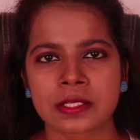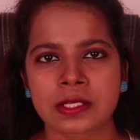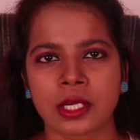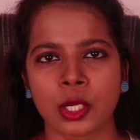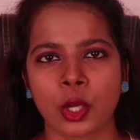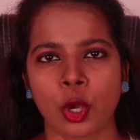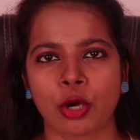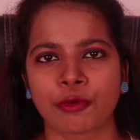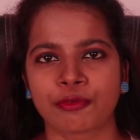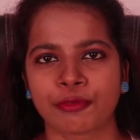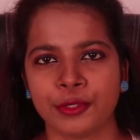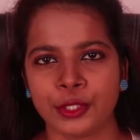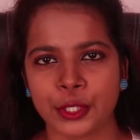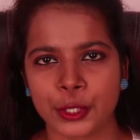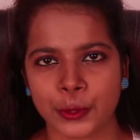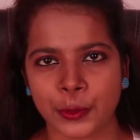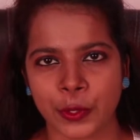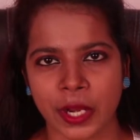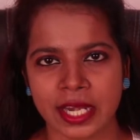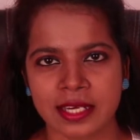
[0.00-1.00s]
slew of
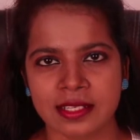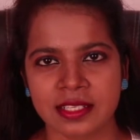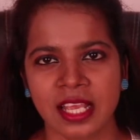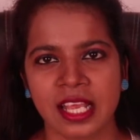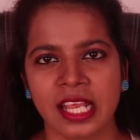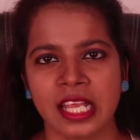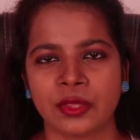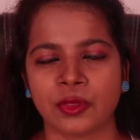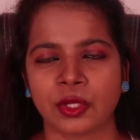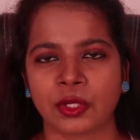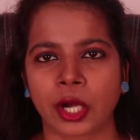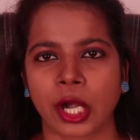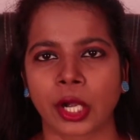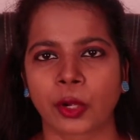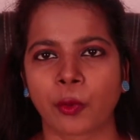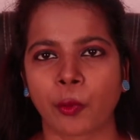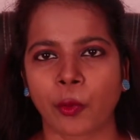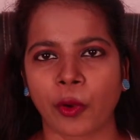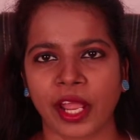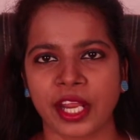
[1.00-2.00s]
nutrients that are
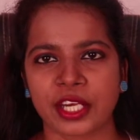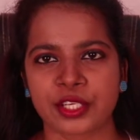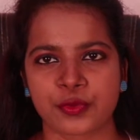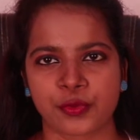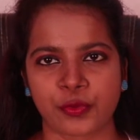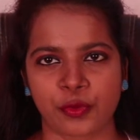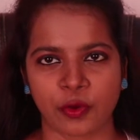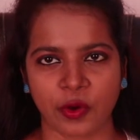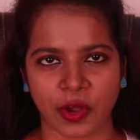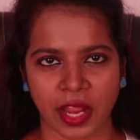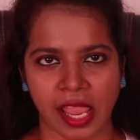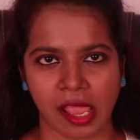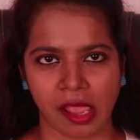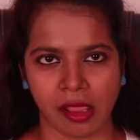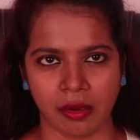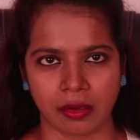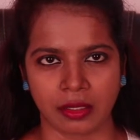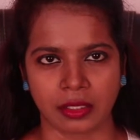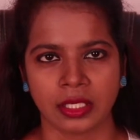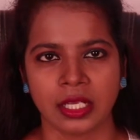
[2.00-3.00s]
great for
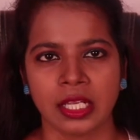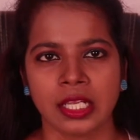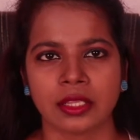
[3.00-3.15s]
hair.